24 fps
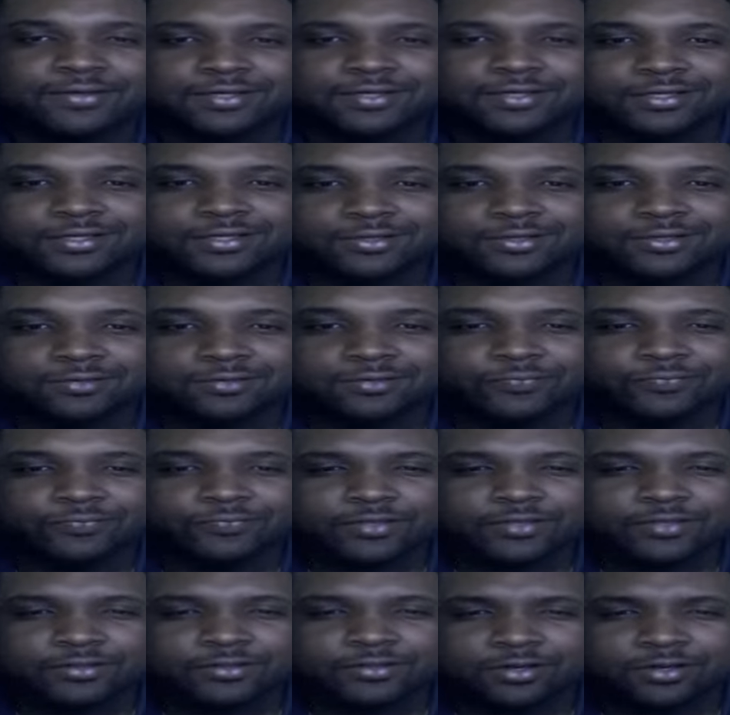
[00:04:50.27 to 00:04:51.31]
You know,
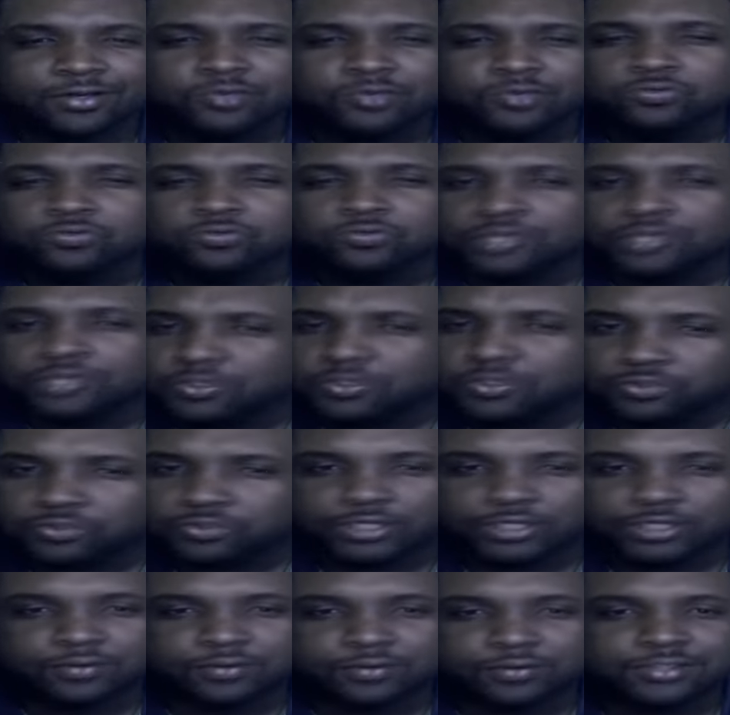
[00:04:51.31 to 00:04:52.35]
they're the new
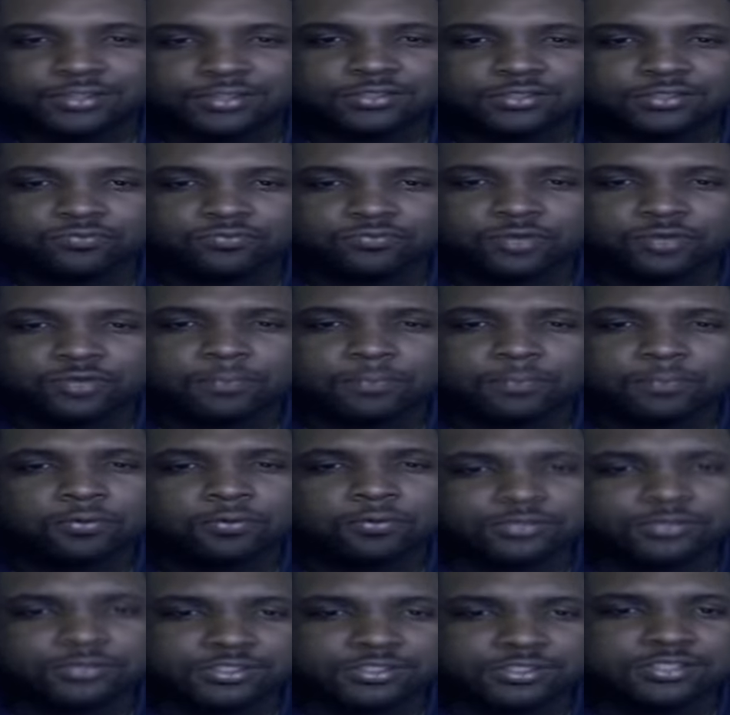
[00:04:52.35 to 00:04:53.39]
generation of great
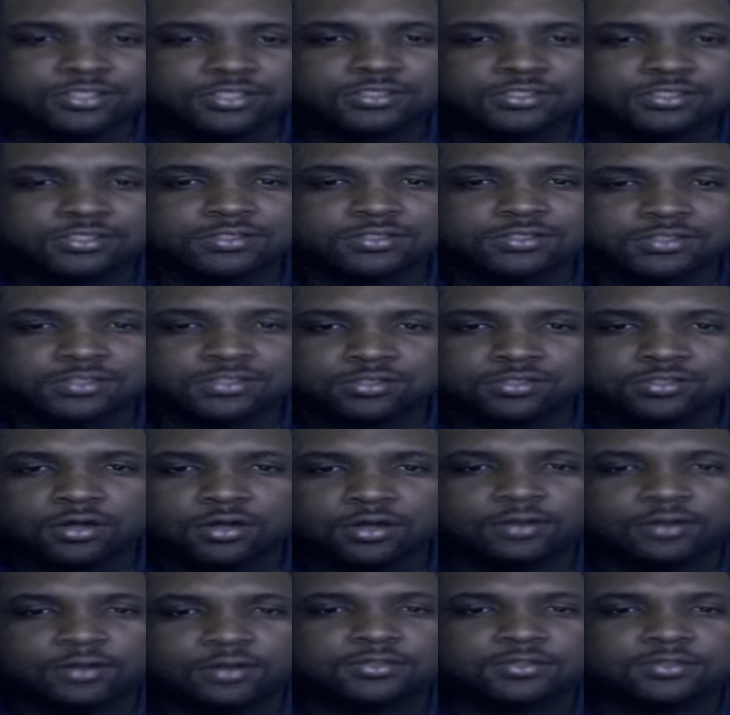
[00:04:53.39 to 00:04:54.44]
Portuguese
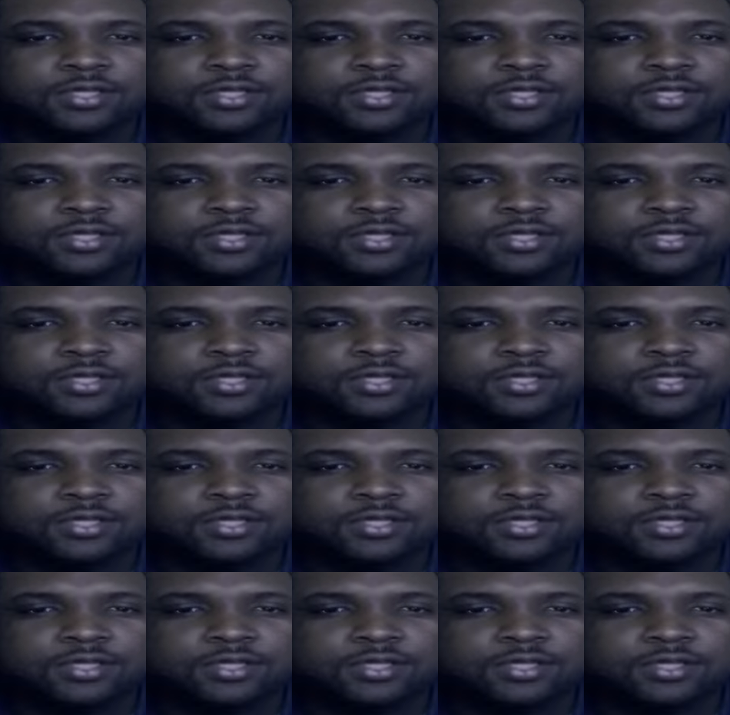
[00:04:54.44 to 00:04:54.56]
stars.